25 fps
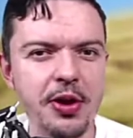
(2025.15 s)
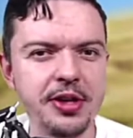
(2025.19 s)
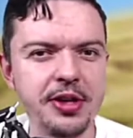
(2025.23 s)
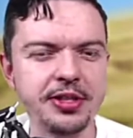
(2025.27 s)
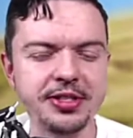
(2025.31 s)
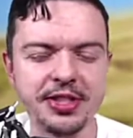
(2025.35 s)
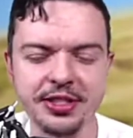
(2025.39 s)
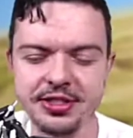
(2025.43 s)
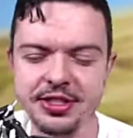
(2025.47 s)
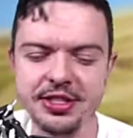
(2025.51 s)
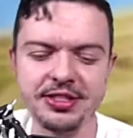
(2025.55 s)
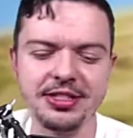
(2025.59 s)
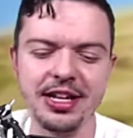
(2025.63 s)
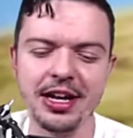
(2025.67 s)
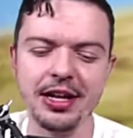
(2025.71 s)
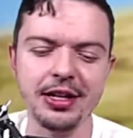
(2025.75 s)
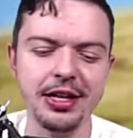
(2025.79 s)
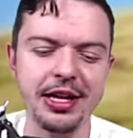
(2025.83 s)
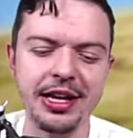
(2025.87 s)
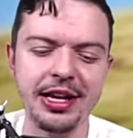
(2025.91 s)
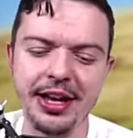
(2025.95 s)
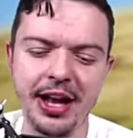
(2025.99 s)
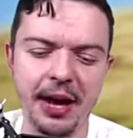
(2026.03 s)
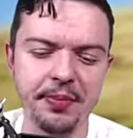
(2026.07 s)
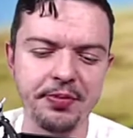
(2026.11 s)
because it's like
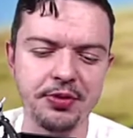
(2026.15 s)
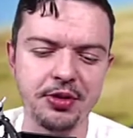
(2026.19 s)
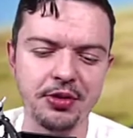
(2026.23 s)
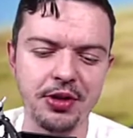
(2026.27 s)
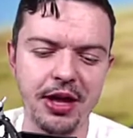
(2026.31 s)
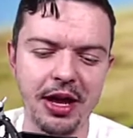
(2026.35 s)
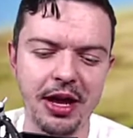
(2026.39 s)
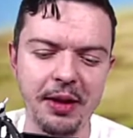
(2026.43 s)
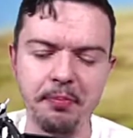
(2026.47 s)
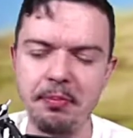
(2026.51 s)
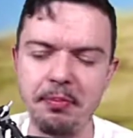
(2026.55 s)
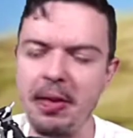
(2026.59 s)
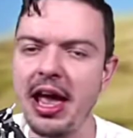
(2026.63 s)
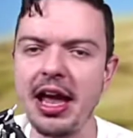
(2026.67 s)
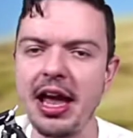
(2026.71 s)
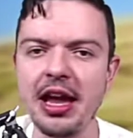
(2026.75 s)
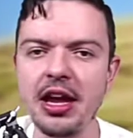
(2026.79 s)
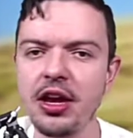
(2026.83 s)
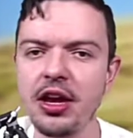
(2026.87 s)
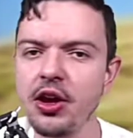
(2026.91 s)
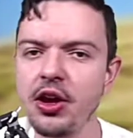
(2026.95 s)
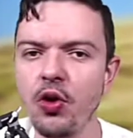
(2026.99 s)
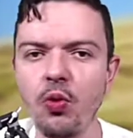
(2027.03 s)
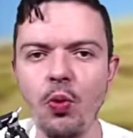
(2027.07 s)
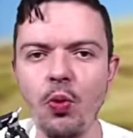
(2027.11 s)
leading up to like May,
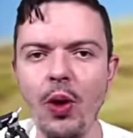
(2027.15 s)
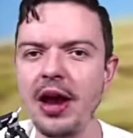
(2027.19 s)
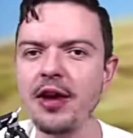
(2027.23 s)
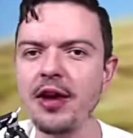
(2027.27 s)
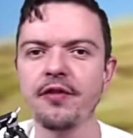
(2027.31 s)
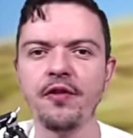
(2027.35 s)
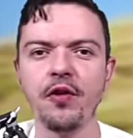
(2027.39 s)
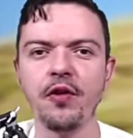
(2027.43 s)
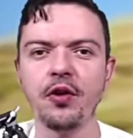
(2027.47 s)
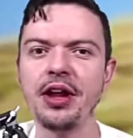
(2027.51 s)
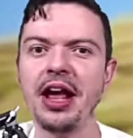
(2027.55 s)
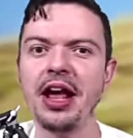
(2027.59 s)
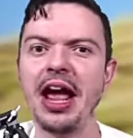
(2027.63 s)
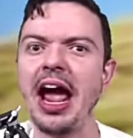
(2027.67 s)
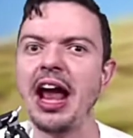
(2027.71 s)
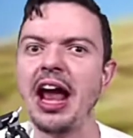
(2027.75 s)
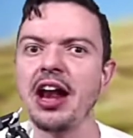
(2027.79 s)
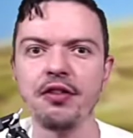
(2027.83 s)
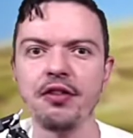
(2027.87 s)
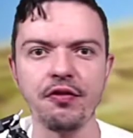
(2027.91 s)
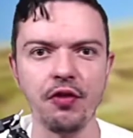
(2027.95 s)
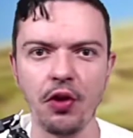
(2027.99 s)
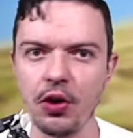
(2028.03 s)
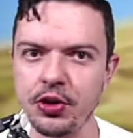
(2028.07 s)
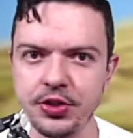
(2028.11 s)
you're waiting for the
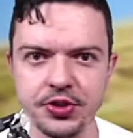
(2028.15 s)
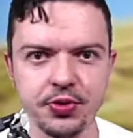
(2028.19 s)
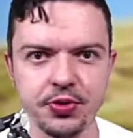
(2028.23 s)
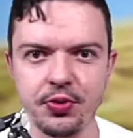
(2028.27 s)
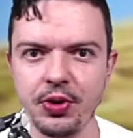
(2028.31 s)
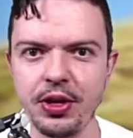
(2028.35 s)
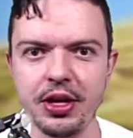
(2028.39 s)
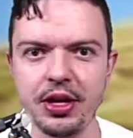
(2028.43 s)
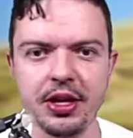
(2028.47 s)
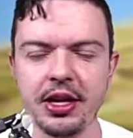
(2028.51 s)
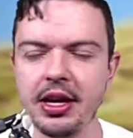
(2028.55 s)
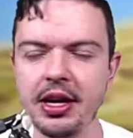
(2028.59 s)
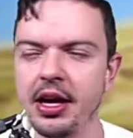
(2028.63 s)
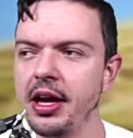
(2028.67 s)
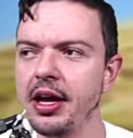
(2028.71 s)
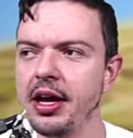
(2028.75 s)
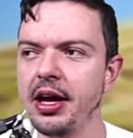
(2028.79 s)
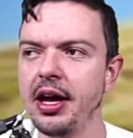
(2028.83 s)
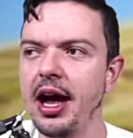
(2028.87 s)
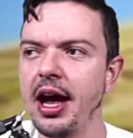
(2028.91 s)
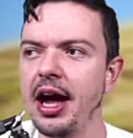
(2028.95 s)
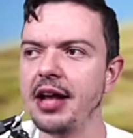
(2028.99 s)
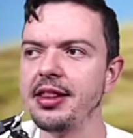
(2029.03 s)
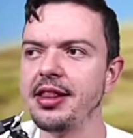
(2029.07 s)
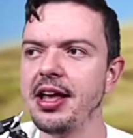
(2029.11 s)
anniversary,
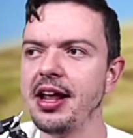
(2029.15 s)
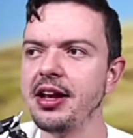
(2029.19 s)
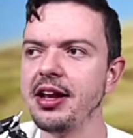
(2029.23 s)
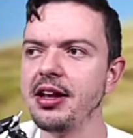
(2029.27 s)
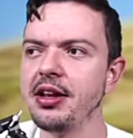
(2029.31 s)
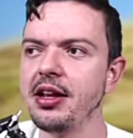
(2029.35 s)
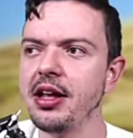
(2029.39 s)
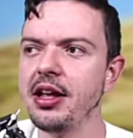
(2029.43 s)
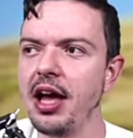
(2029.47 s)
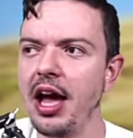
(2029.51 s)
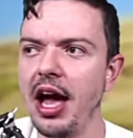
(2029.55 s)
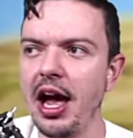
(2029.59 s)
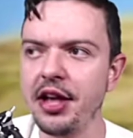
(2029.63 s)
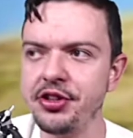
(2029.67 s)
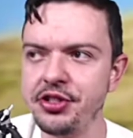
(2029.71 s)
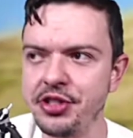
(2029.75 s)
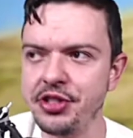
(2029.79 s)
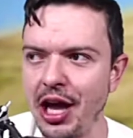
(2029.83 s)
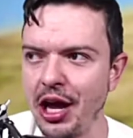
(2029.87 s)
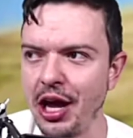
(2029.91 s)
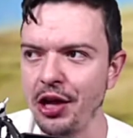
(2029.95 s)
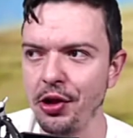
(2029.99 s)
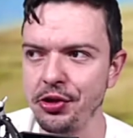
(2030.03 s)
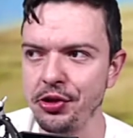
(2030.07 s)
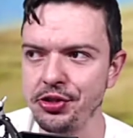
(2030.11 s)
and then as you get
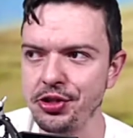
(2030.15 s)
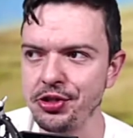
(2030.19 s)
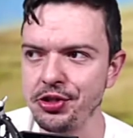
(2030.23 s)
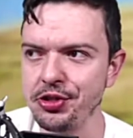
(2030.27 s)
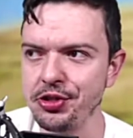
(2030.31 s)
closer to